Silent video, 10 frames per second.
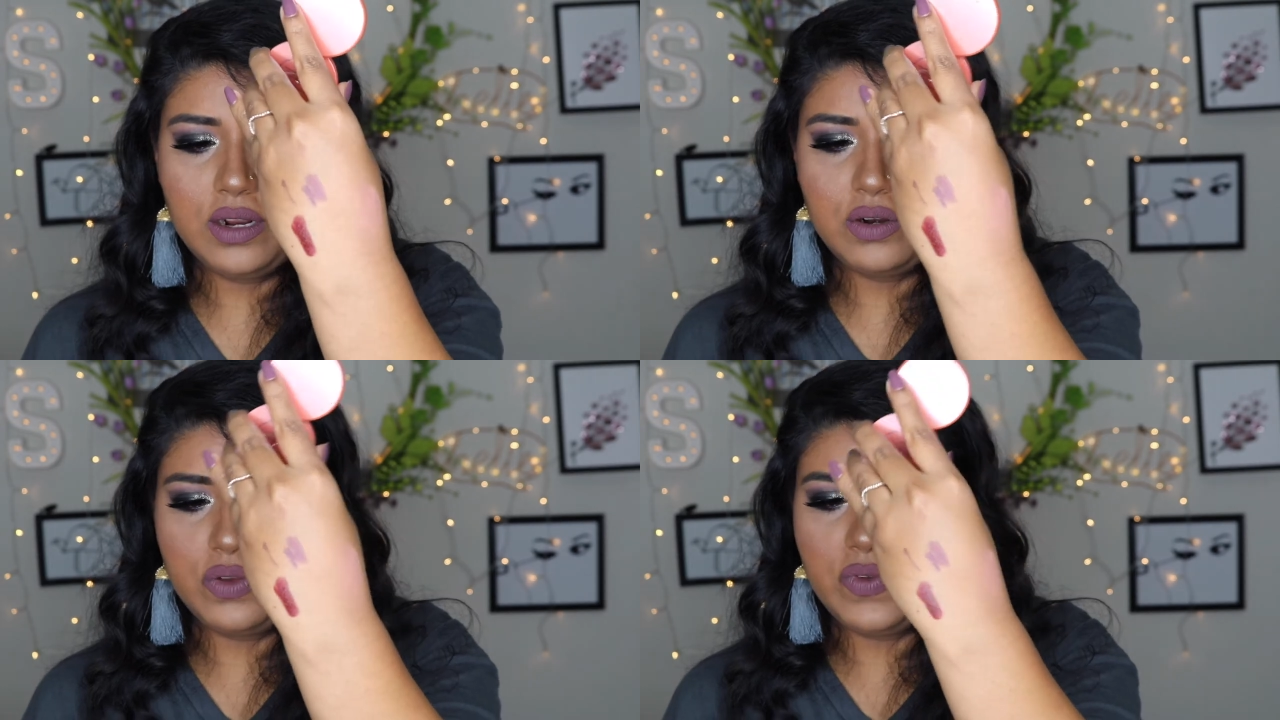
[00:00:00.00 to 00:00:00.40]
I
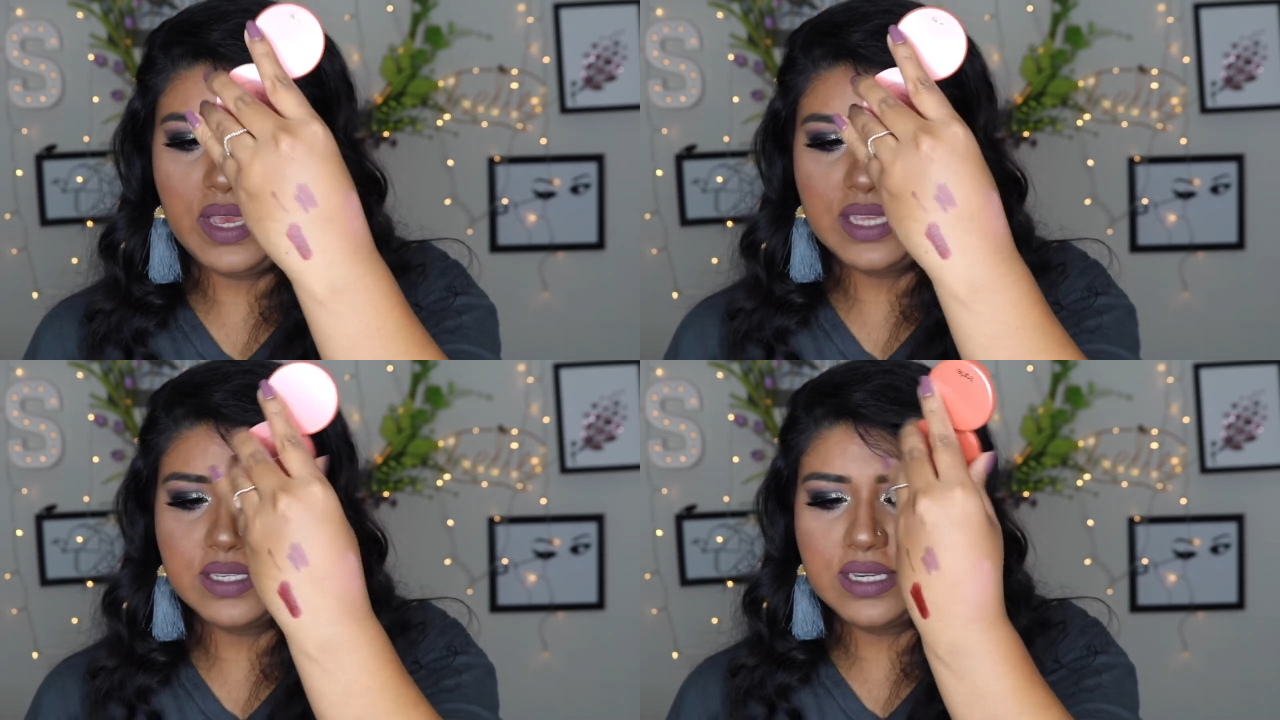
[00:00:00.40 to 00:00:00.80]
don't know if you
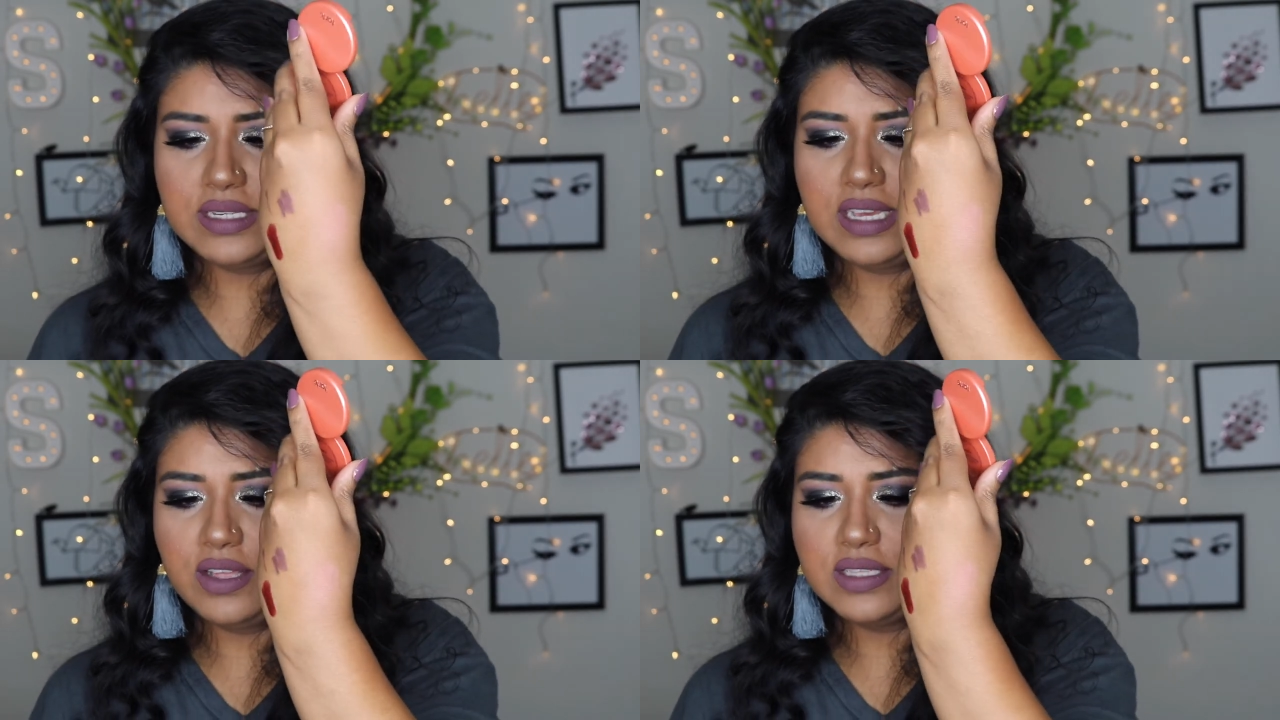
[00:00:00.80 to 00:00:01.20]
guys can
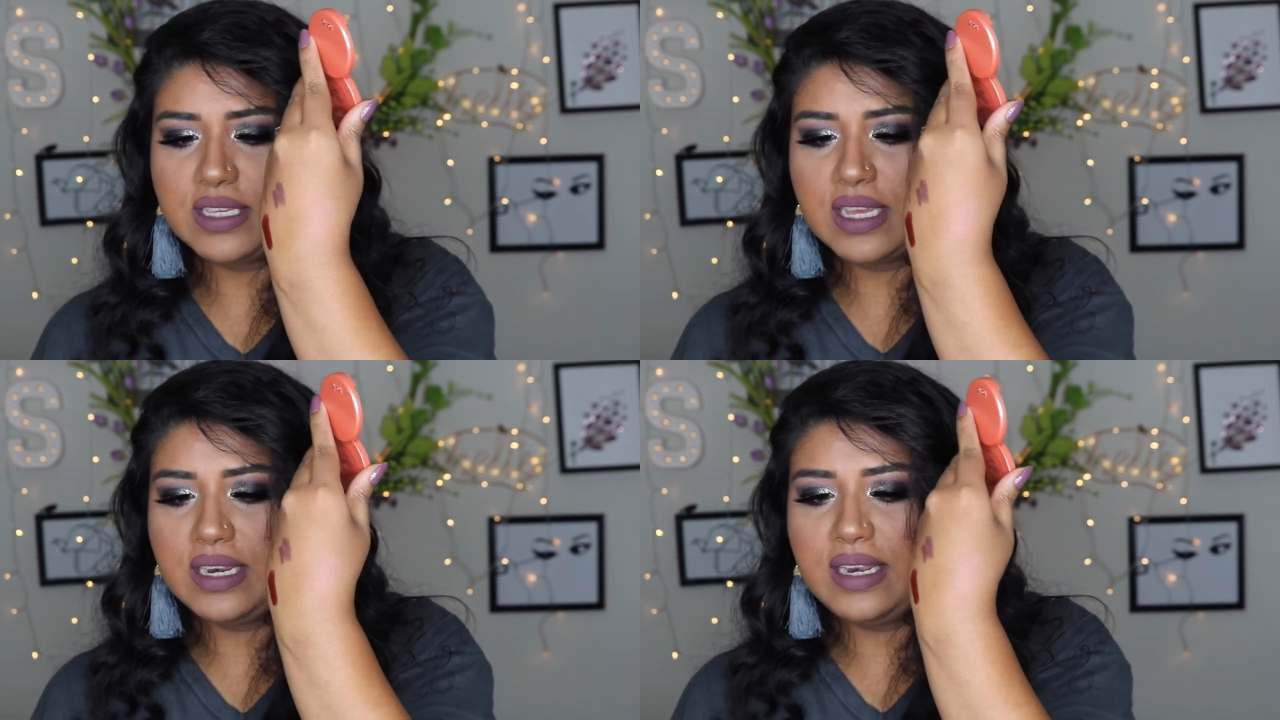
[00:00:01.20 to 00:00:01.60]
tell. It's
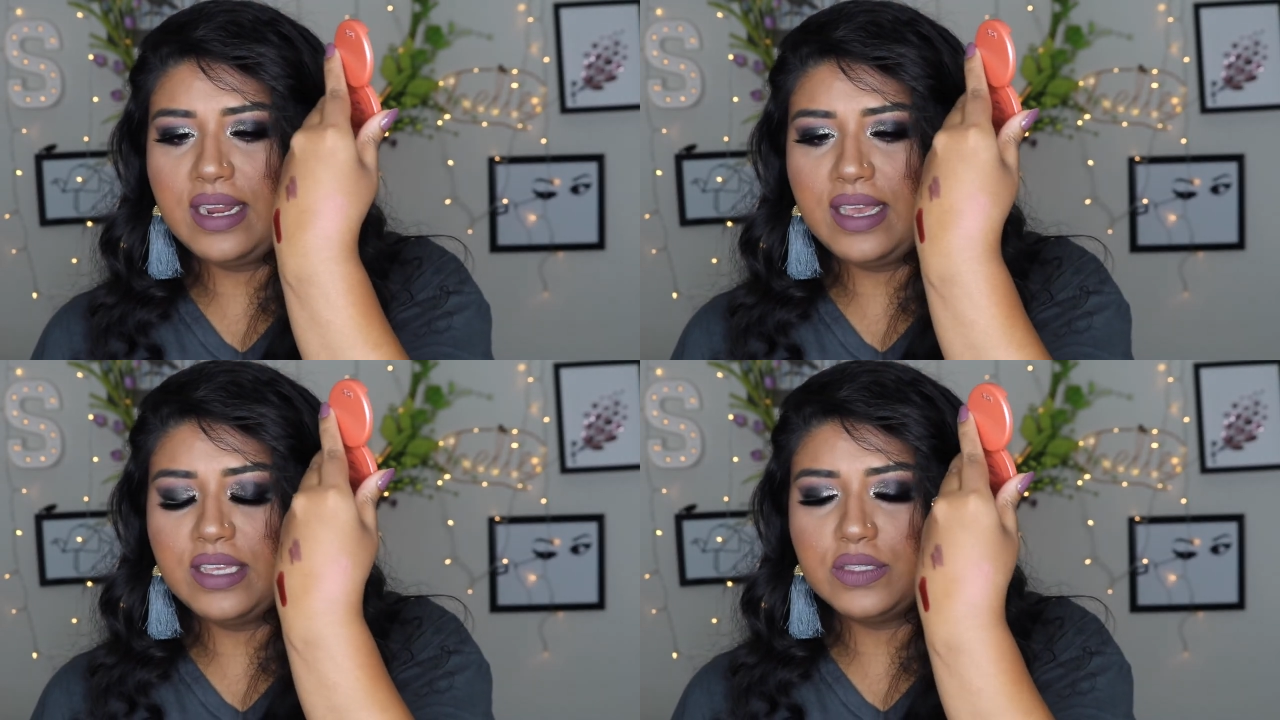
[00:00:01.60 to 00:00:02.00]
like a
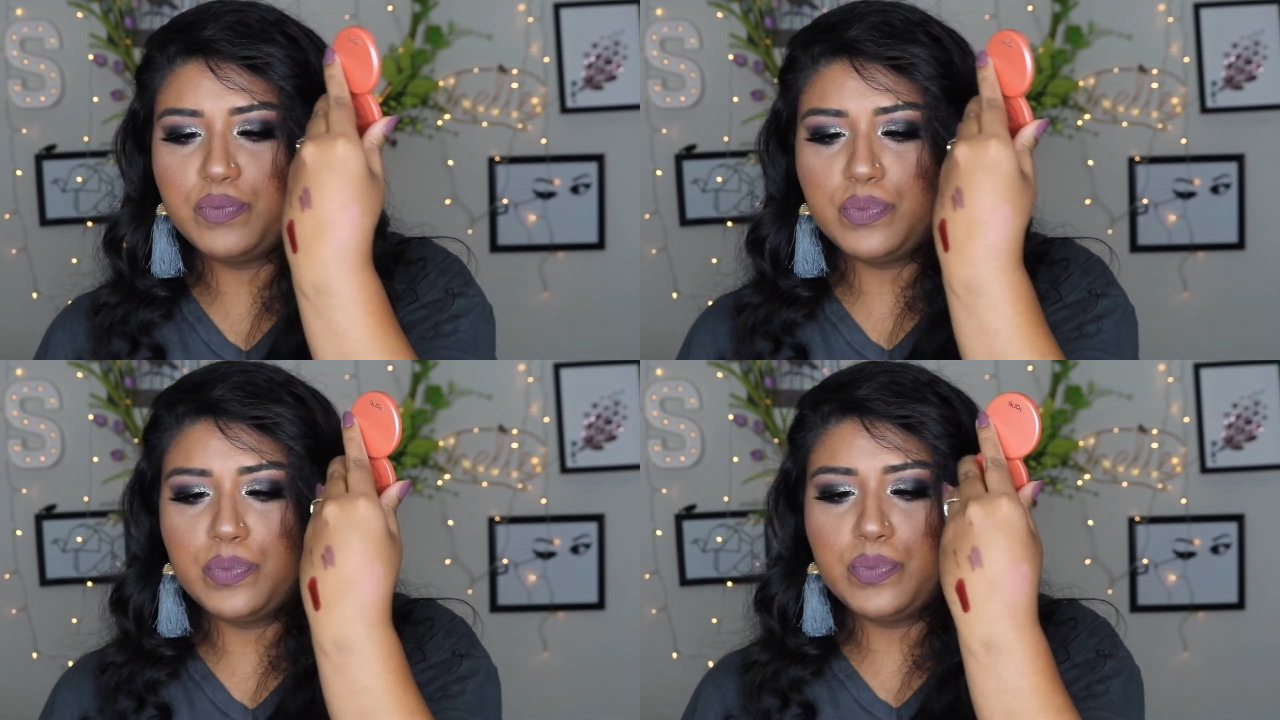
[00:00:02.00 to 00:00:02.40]
nice,
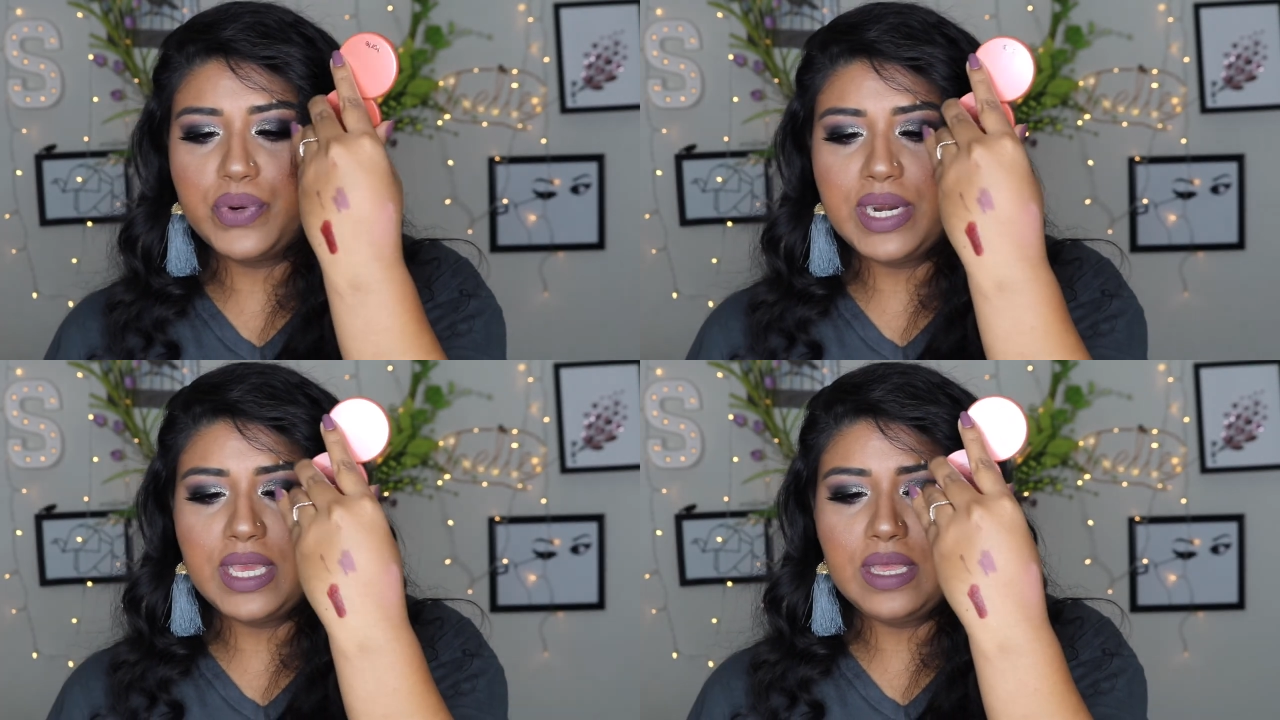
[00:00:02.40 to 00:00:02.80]

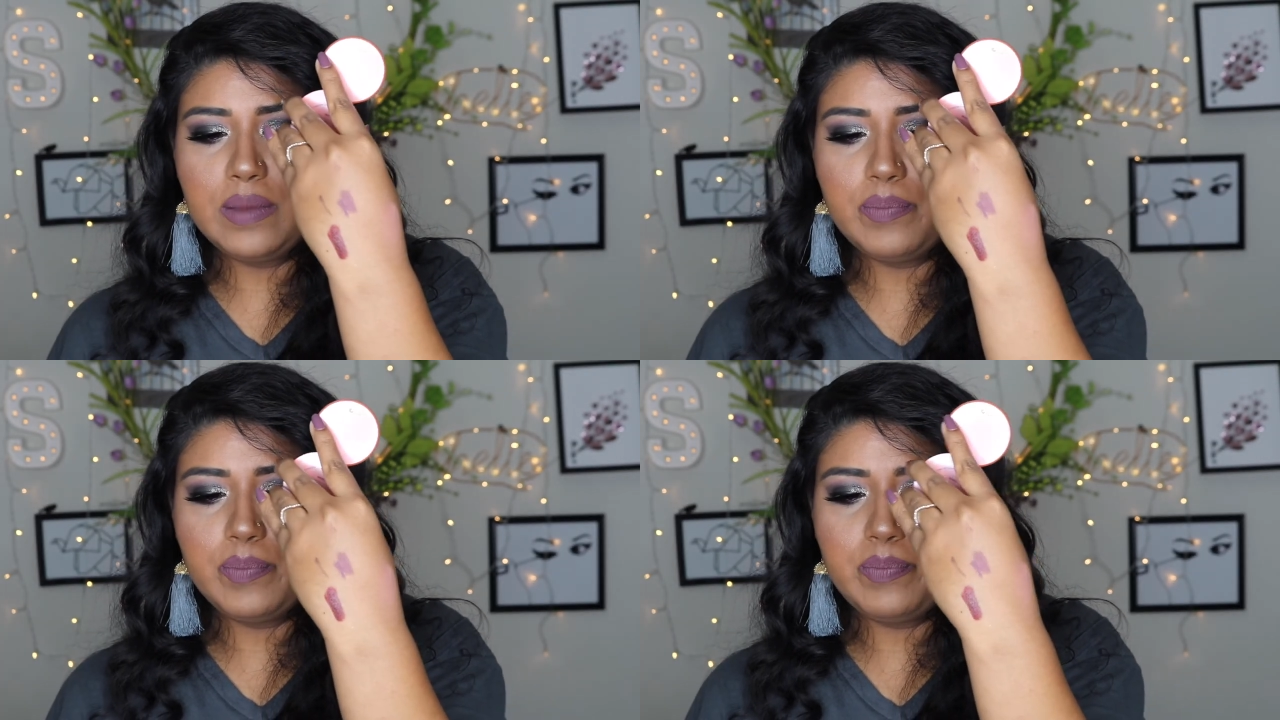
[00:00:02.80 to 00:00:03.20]
pretty
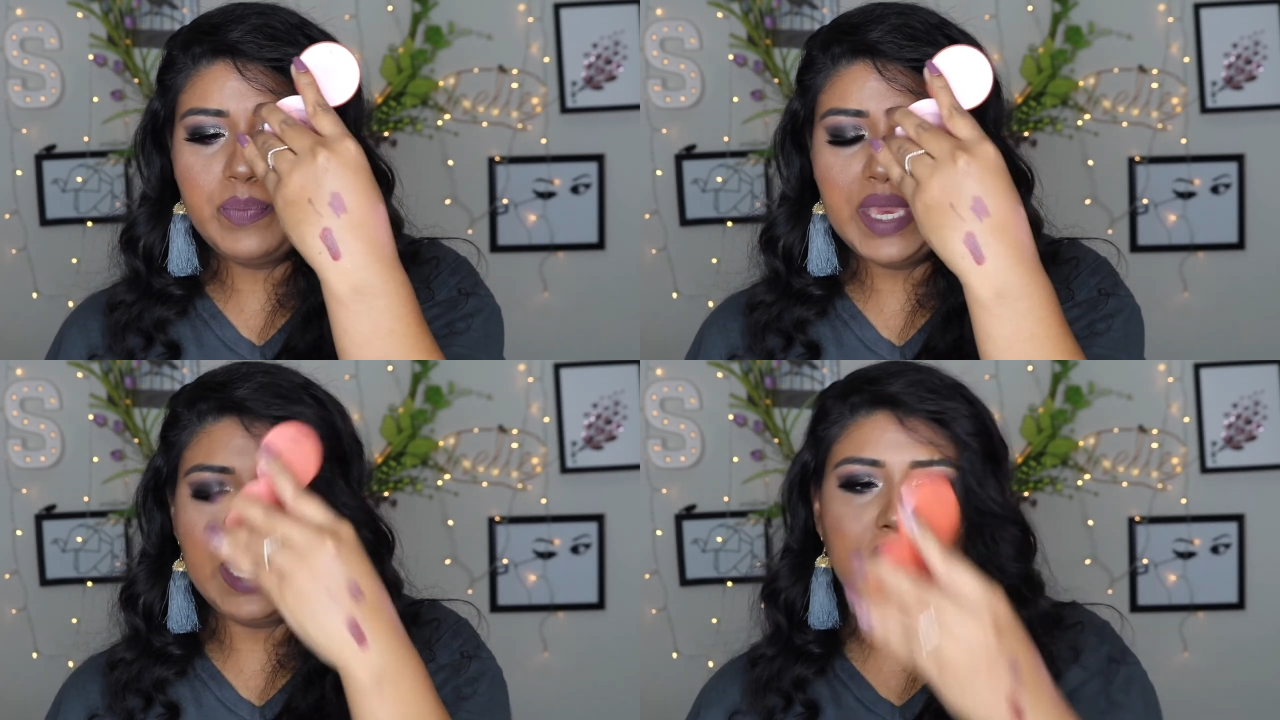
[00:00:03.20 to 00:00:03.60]

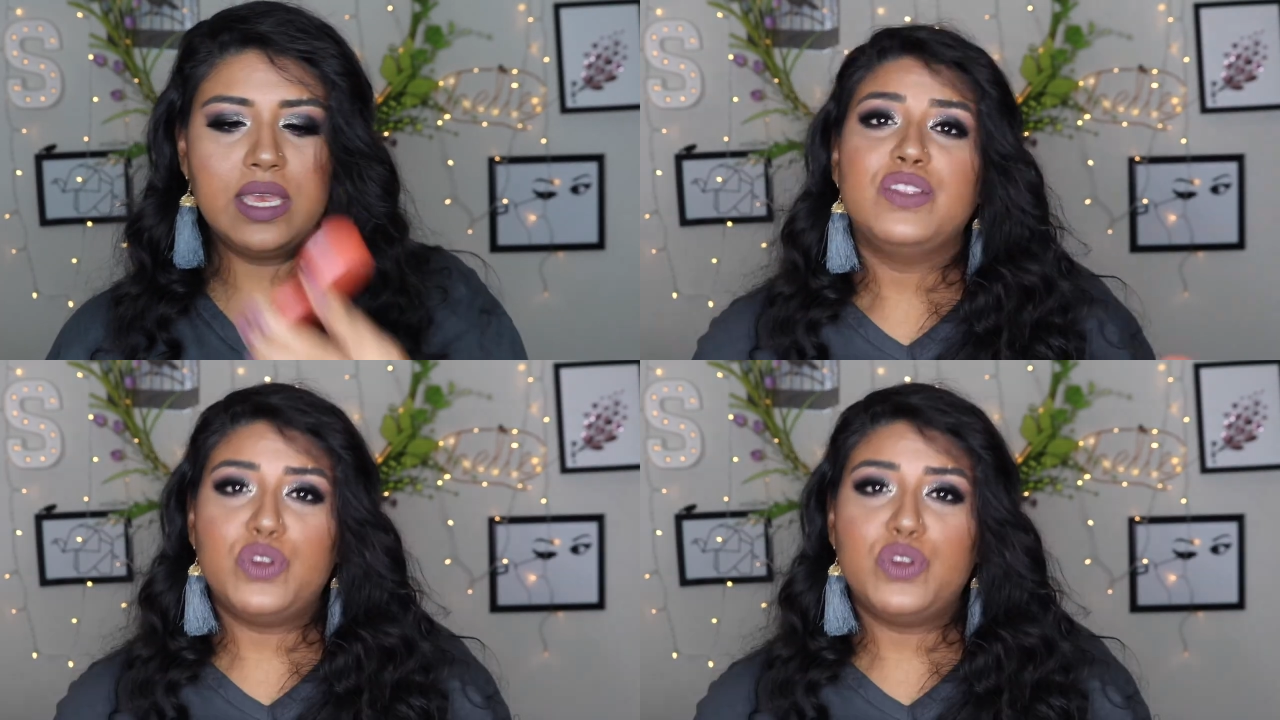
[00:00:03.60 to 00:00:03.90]
pink.